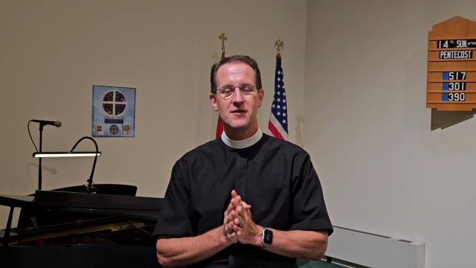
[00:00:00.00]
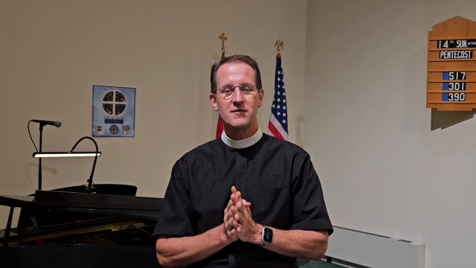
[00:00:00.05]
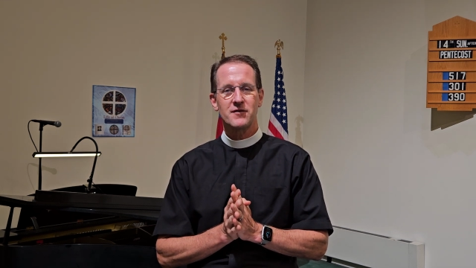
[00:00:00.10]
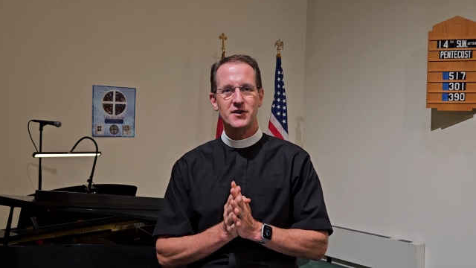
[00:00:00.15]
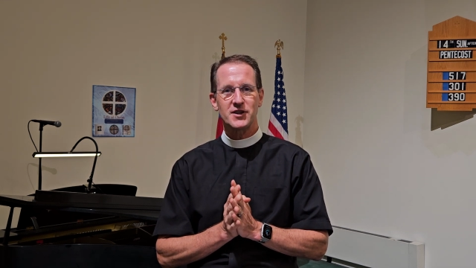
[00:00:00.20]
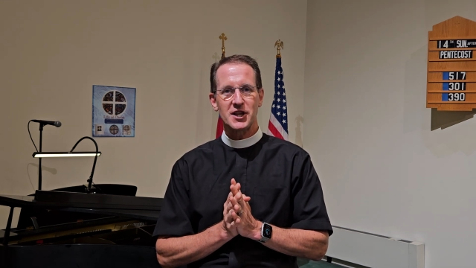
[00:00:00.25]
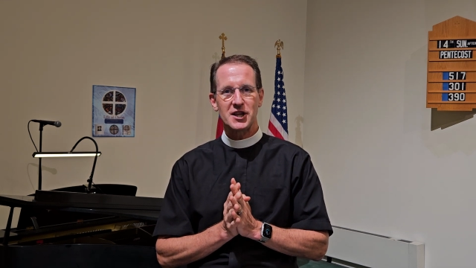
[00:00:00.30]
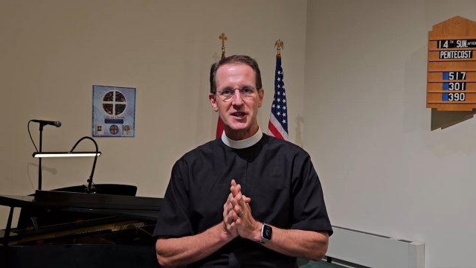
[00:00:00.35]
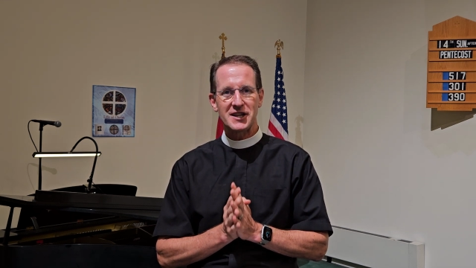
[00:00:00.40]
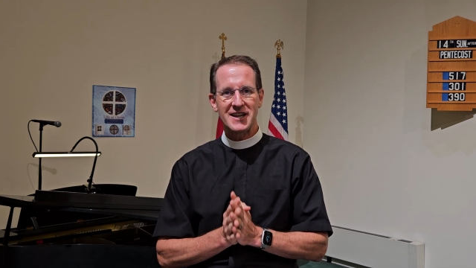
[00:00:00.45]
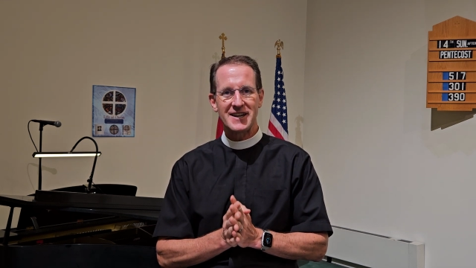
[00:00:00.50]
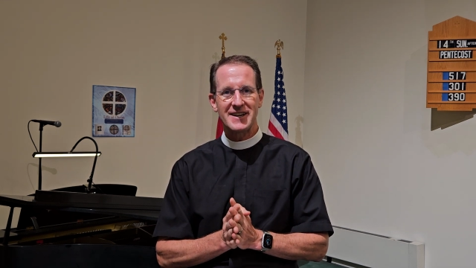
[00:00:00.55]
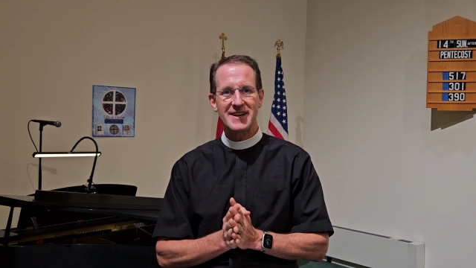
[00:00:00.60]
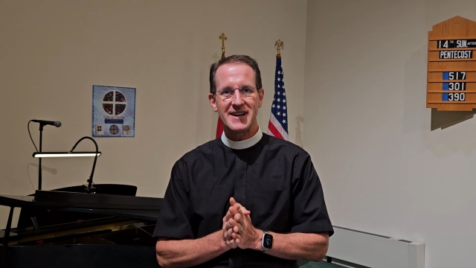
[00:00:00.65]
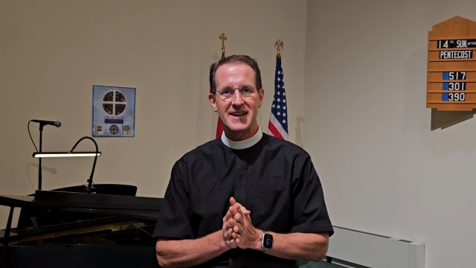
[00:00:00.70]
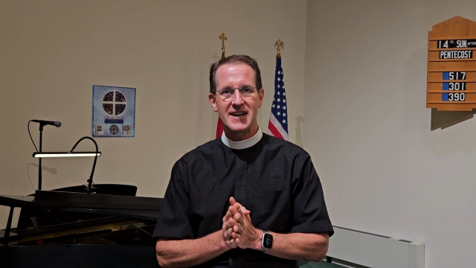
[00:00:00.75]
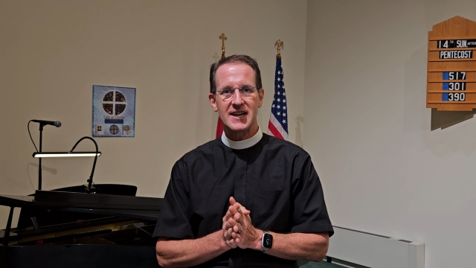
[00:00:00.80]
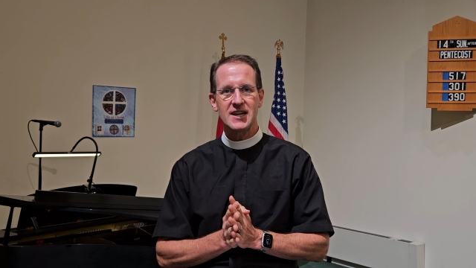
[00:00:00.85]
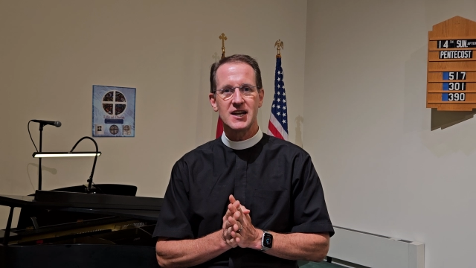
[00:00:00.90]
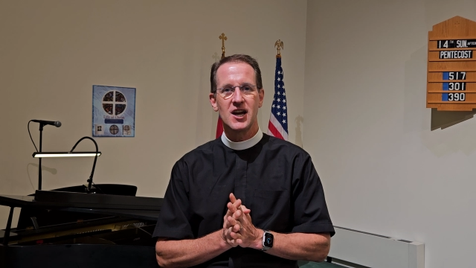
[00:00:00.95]
for the
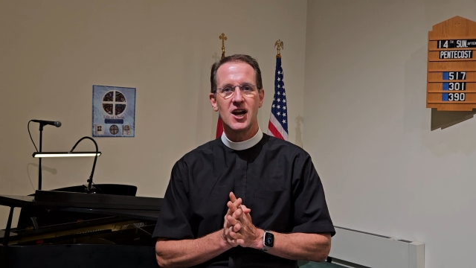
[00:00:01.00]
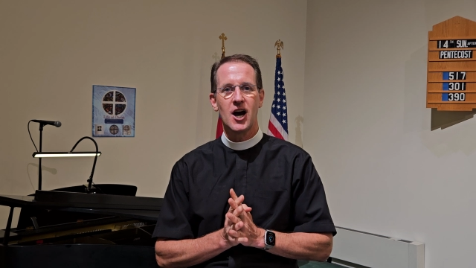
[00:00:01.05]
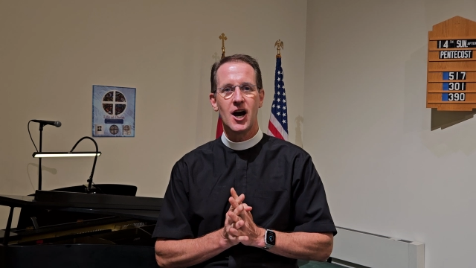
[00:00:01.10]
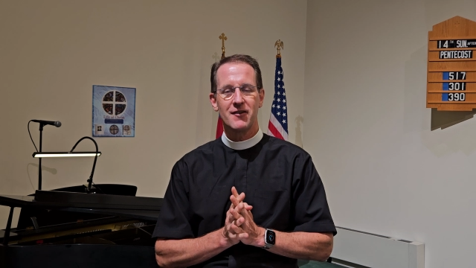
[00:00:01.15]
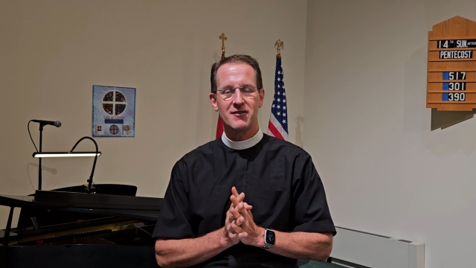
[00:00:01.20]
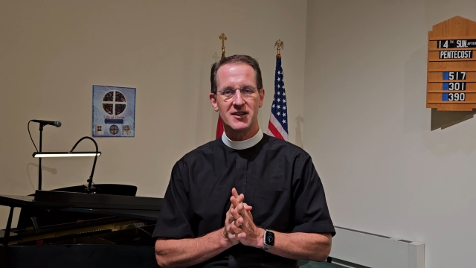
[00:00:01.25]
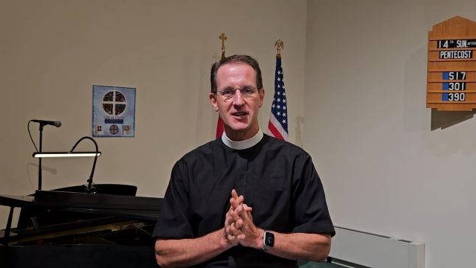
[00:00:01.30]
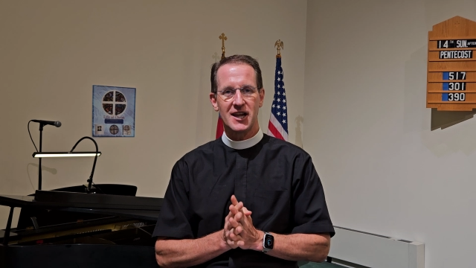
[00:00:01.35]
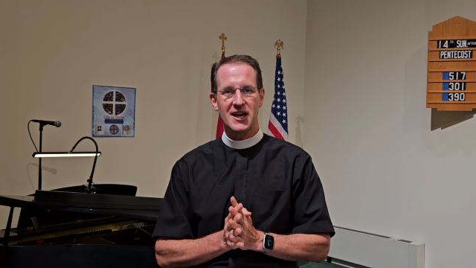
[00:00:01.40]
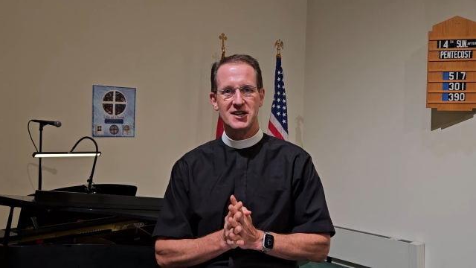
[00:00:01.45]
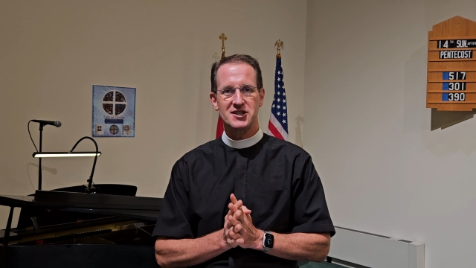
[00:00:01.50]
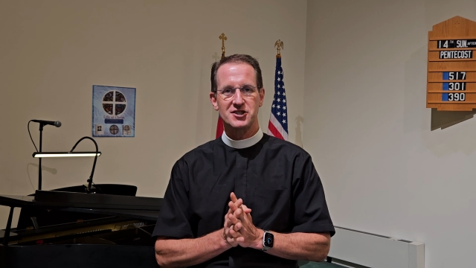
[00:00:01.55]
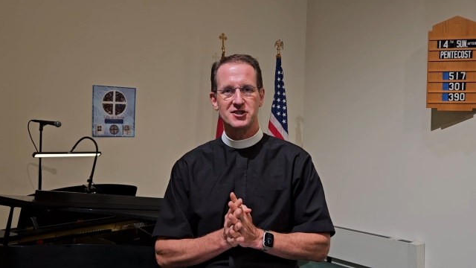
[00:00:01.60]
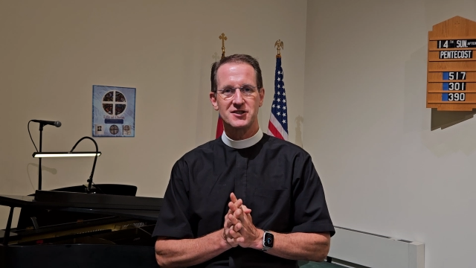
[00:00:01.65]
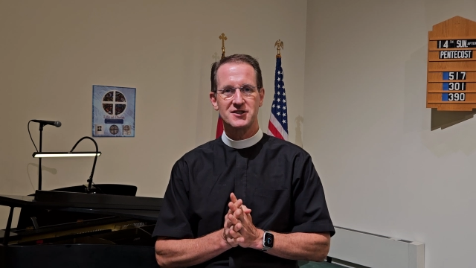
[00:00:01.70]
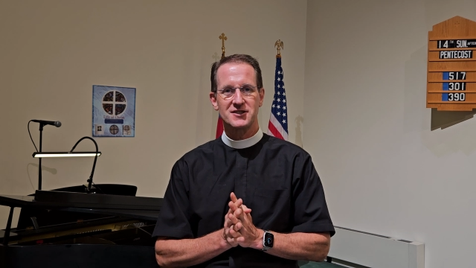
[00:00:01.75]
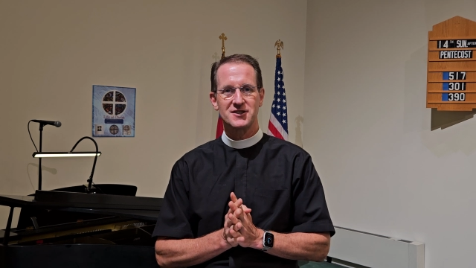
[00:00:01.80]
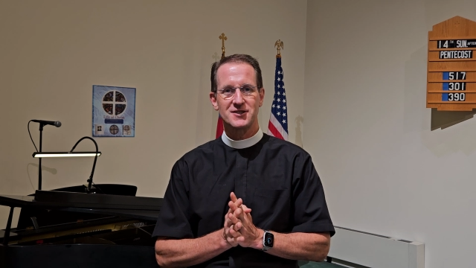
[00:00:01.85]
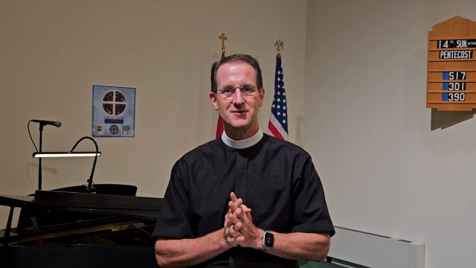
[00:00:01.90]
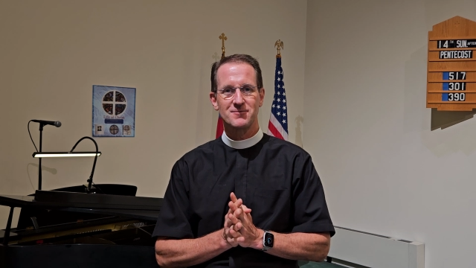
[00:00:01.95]
Litany of
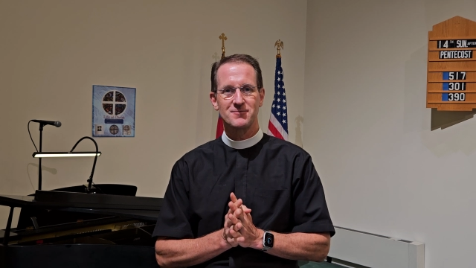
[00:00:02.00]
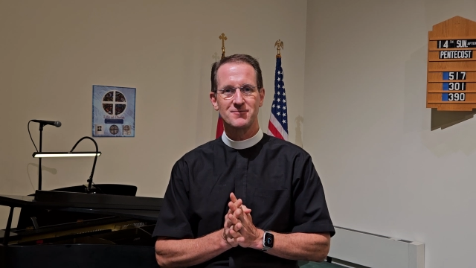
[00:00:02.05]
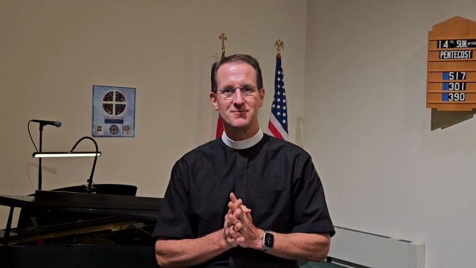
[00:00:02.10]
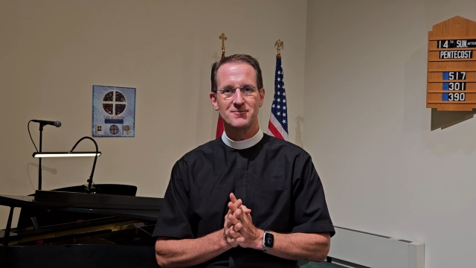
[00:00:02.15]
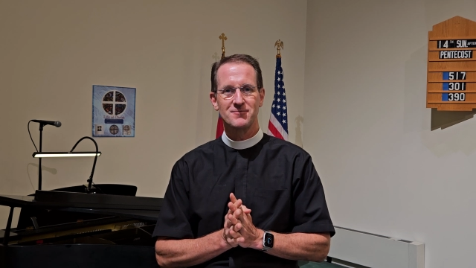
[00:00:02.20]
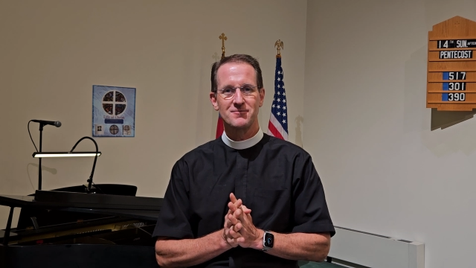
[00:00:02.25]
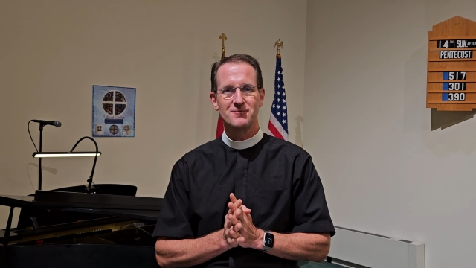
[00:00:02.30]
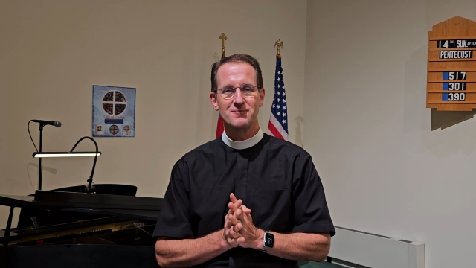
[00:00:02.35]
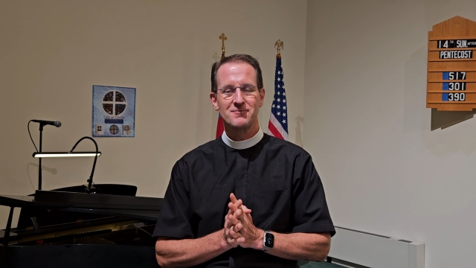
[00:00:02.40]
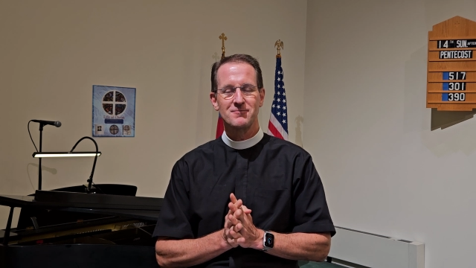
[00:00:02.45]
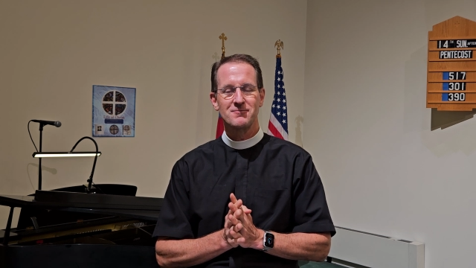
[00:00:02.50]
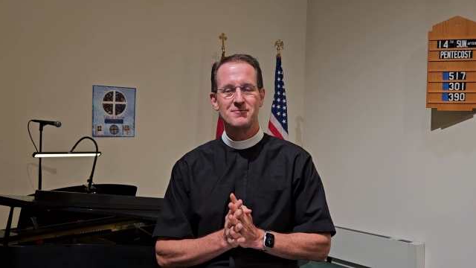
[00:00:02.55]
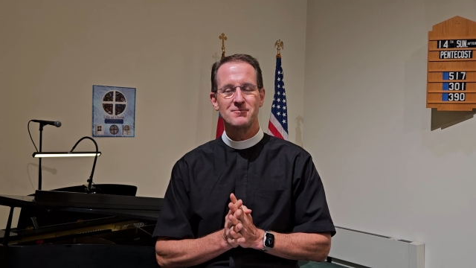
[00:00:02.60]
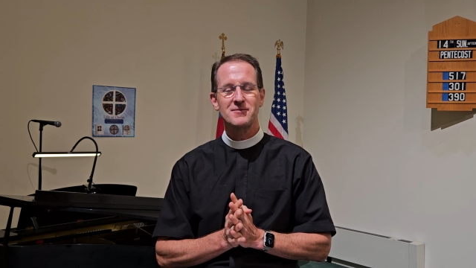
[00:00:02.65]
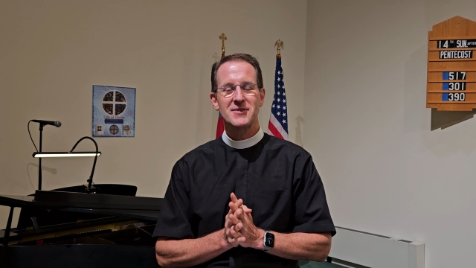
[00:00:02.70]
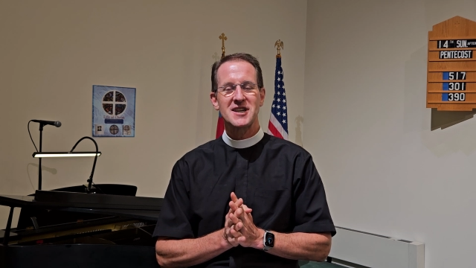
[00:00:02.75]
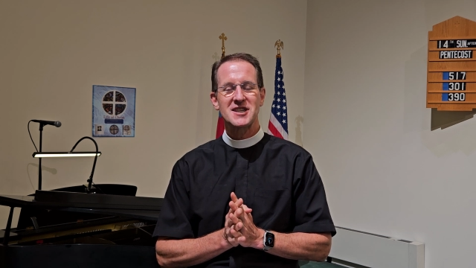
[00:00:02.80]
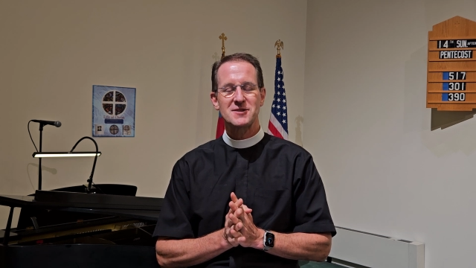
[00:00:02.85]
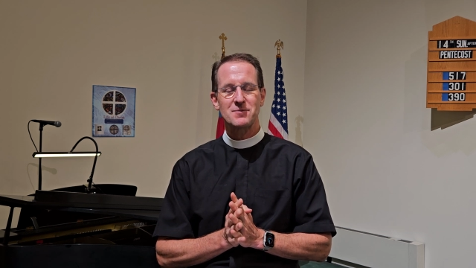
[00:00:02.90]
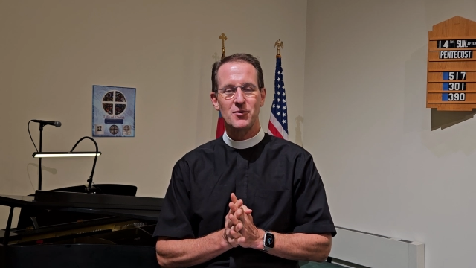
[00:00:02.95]
Elections.
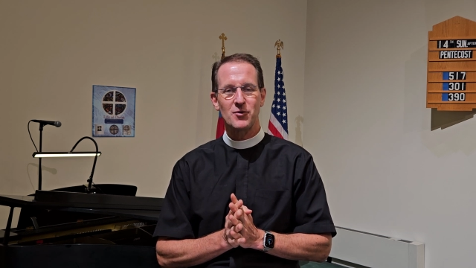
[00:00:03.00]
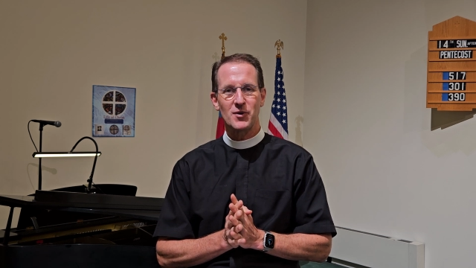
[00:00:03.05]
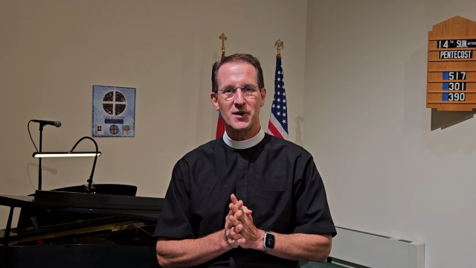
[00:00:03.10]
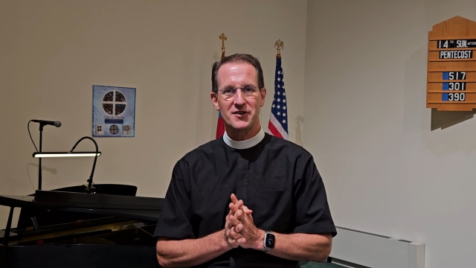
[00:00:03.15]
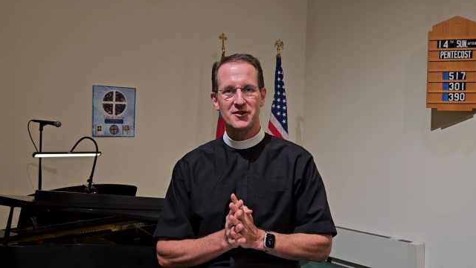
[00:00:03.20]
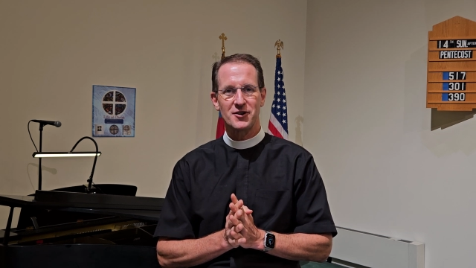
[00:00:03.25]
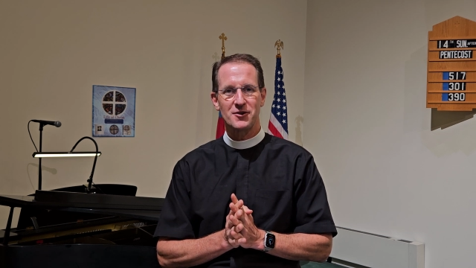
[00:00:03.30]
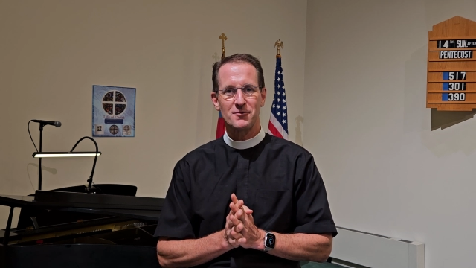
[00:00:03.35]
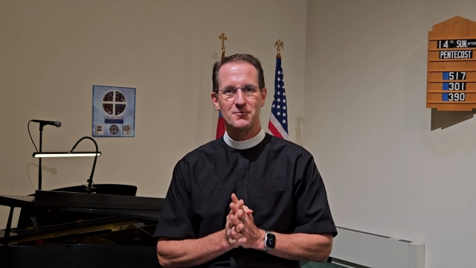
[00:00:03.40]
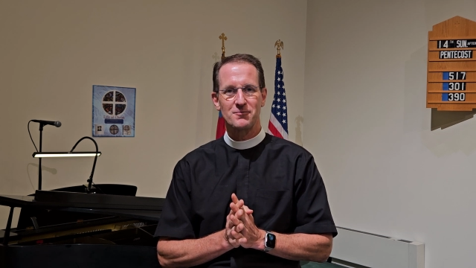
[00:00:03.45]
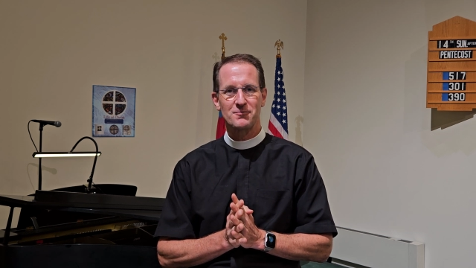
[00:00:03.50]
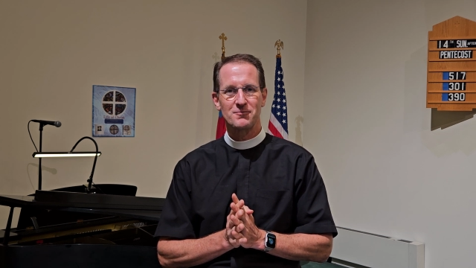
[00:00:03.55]
Peace be with you.